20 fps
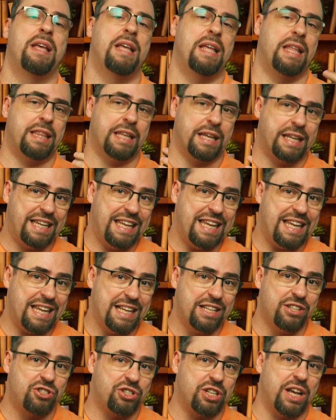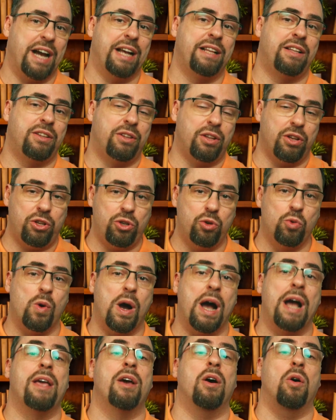The key insight, the
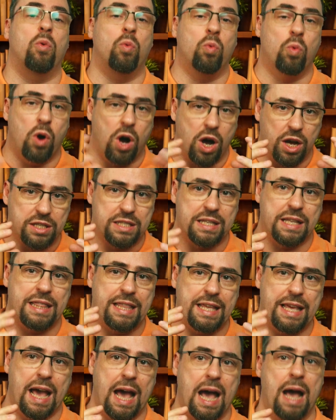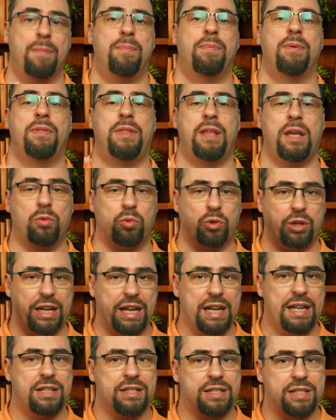UI, was the app. They were
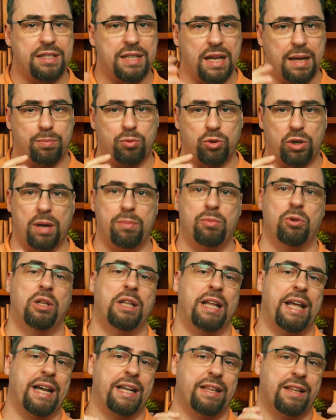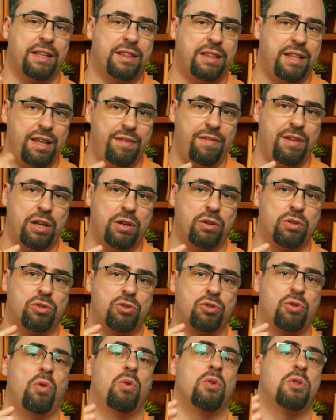inseparable, like the TV
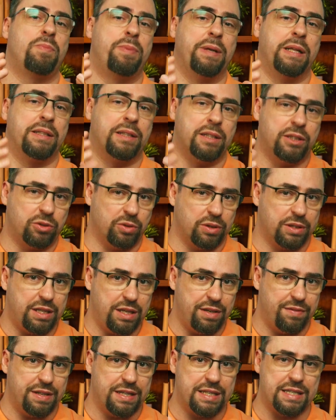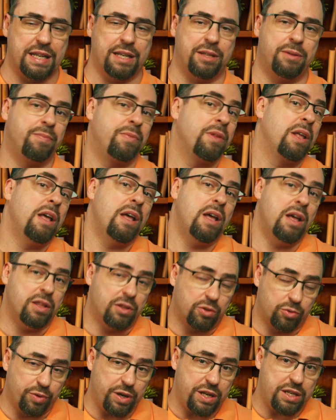controls built into a TV set. The
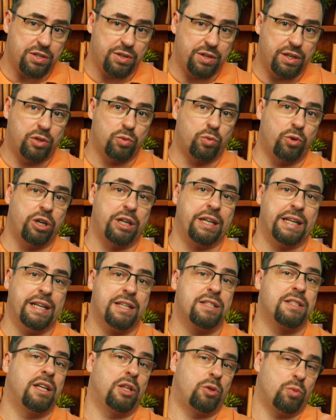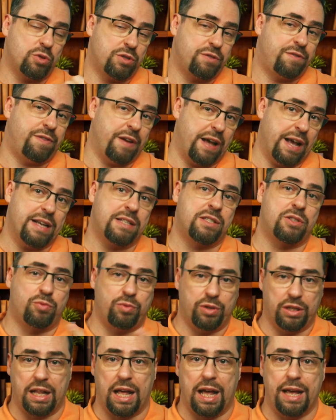reason it worked is it was fast,
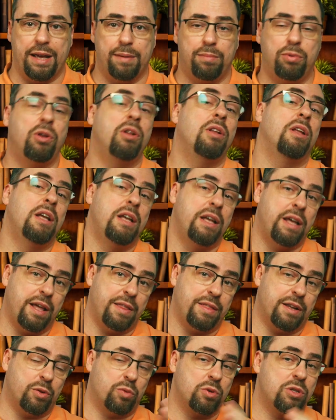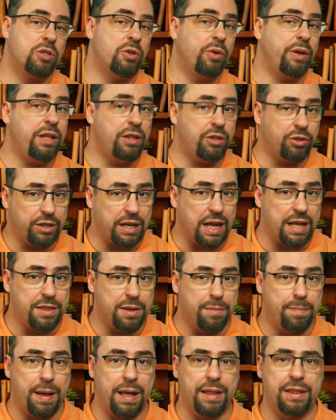reliable, and there was no internet
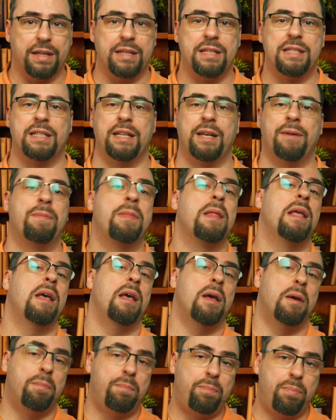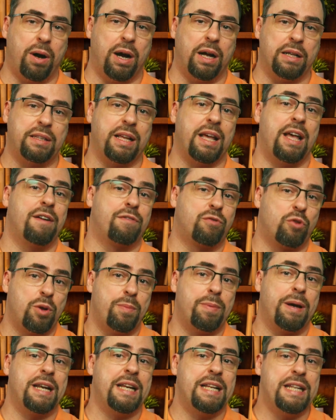dependency. But
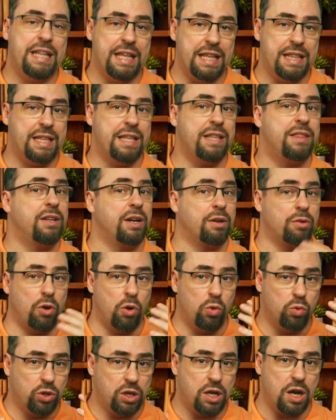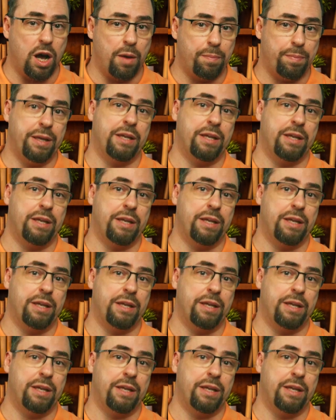everybody needed their own copy.